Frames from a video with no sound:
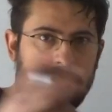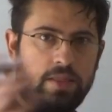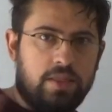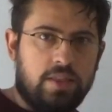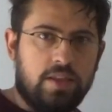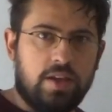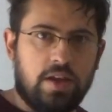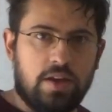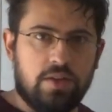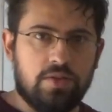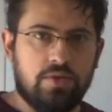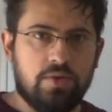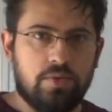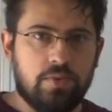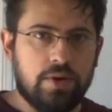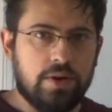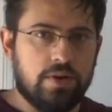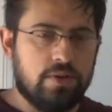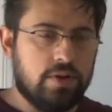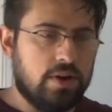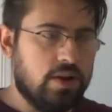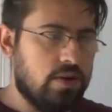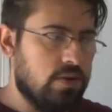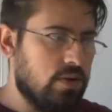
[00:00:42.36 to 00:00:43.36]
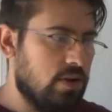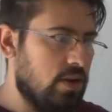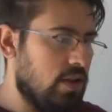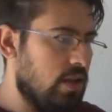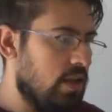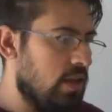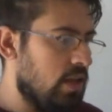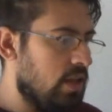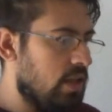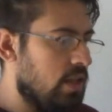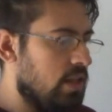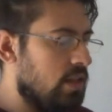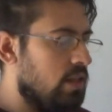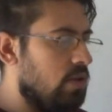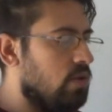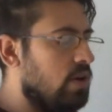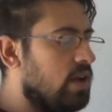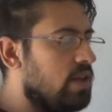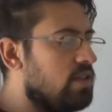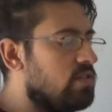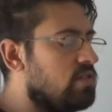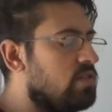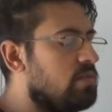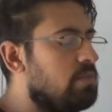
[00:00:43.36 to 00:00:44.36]
the other way around? Now
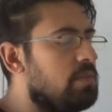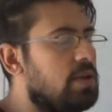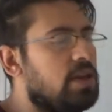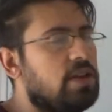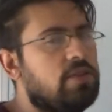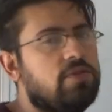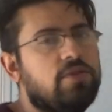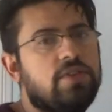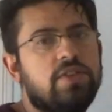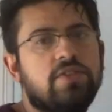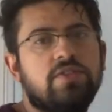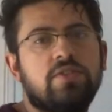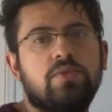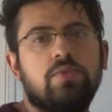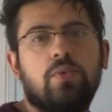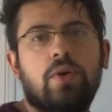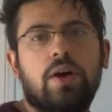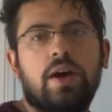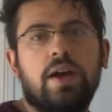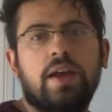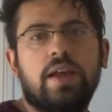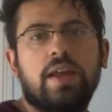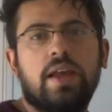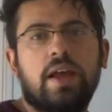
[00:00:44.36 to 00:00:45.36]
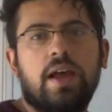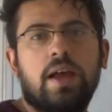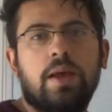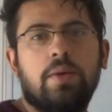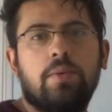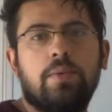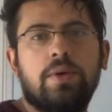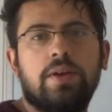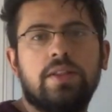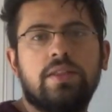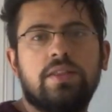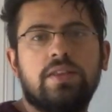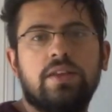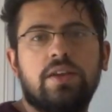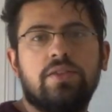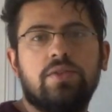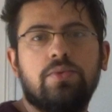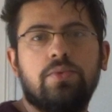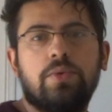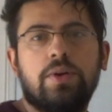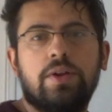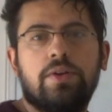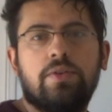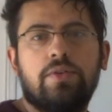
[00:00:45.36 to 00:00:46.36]
guys, the main reason why I went the
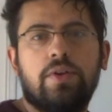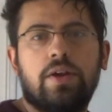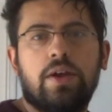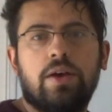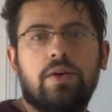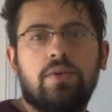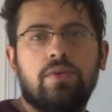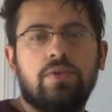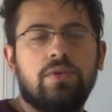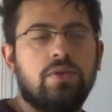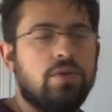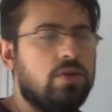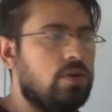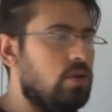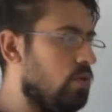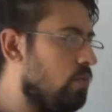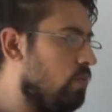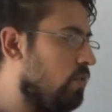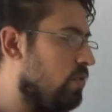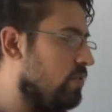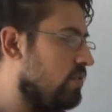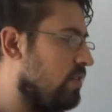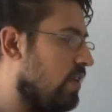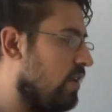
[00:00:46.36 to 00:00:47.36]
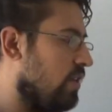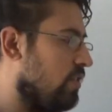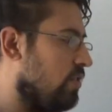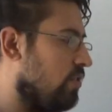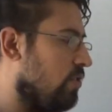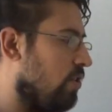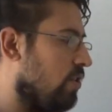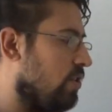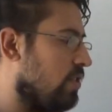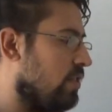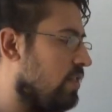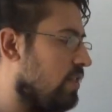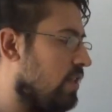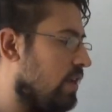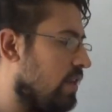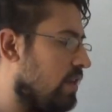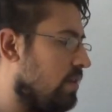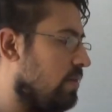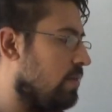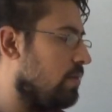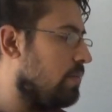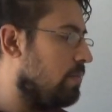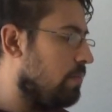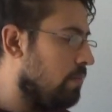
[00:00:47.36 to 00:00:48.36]
other way around was I thought
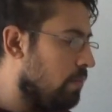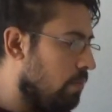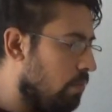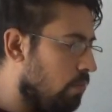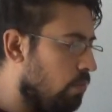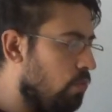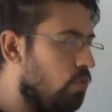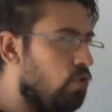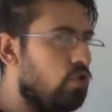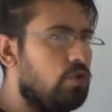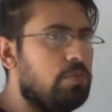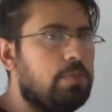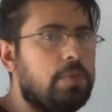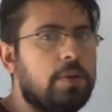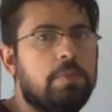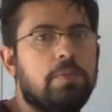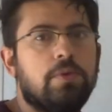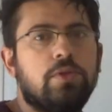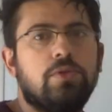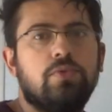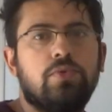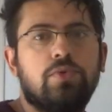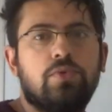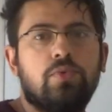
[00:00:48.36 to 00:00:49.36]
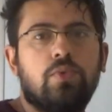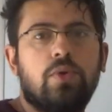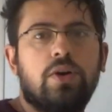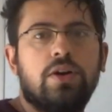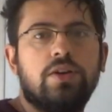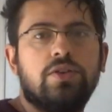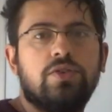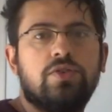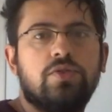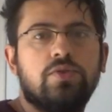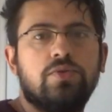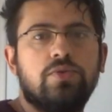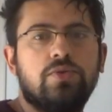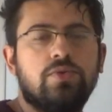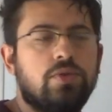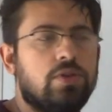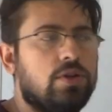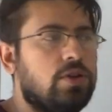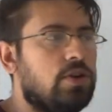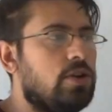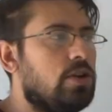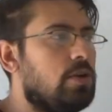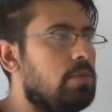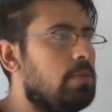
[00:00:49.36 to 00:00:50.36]
that more people would want to
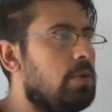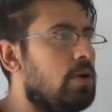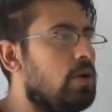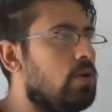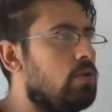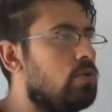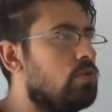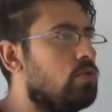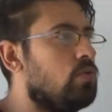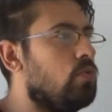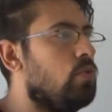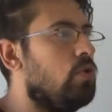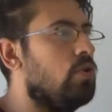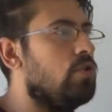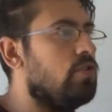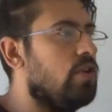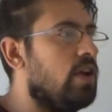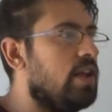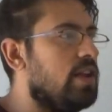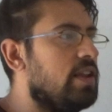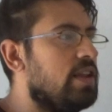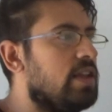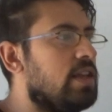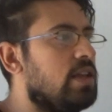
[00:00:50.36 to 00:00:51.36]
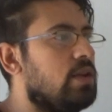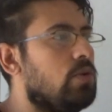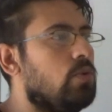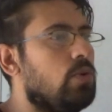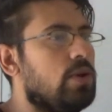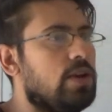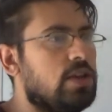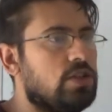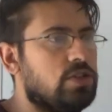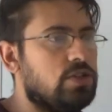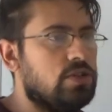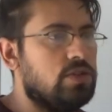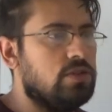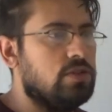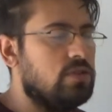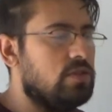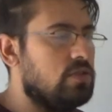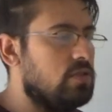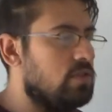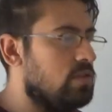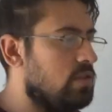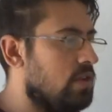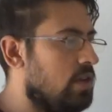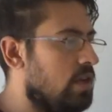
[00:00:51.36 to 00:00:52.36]
learn about quadratic
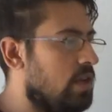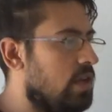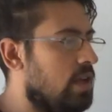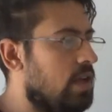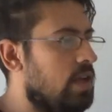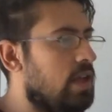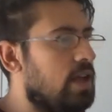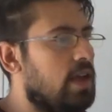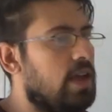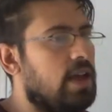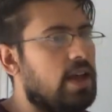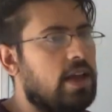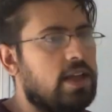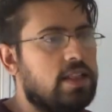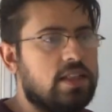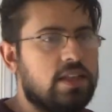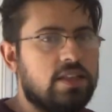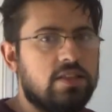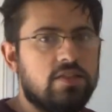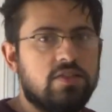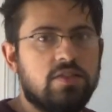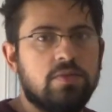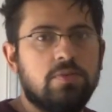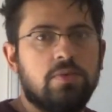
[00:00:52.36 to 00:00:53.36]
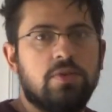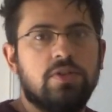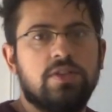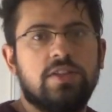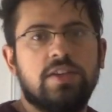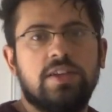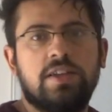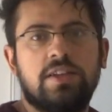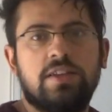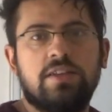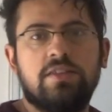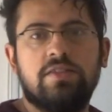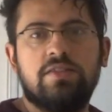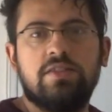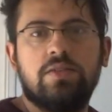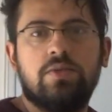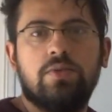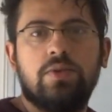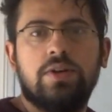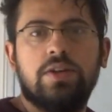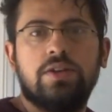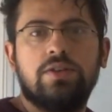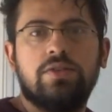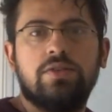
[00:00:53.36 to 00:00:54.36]
equations and then simultaneous
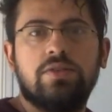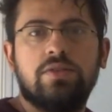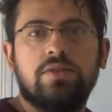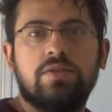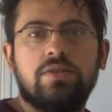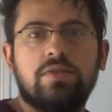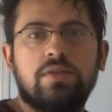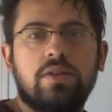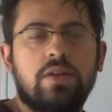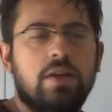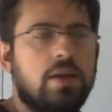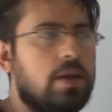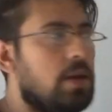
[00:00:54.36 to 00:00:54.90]
equations.